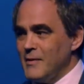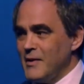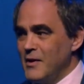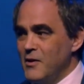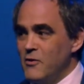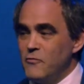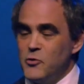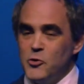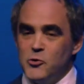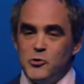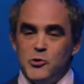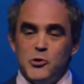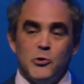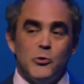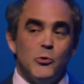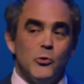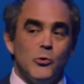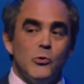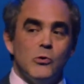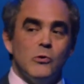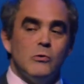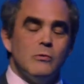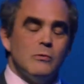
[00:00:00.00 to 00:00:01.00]
If you
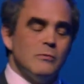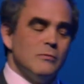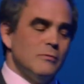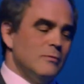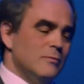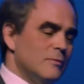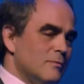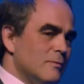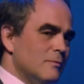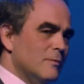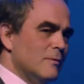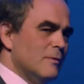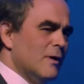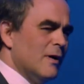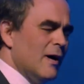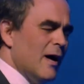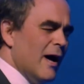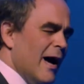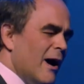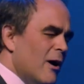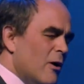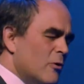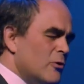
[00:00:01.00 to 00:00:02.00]
do,
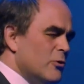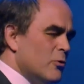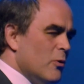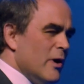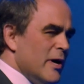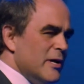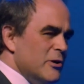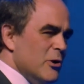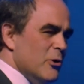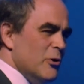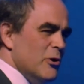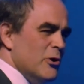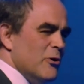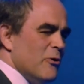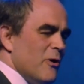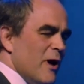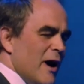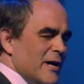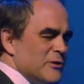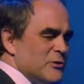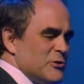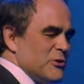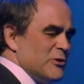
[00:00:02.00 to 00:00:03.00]
how do I know you're
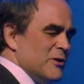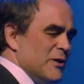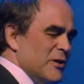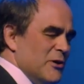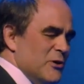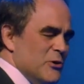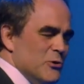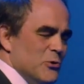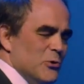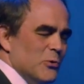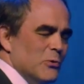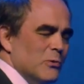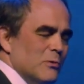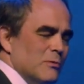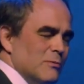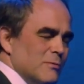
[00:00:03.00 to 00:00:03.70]
actually you?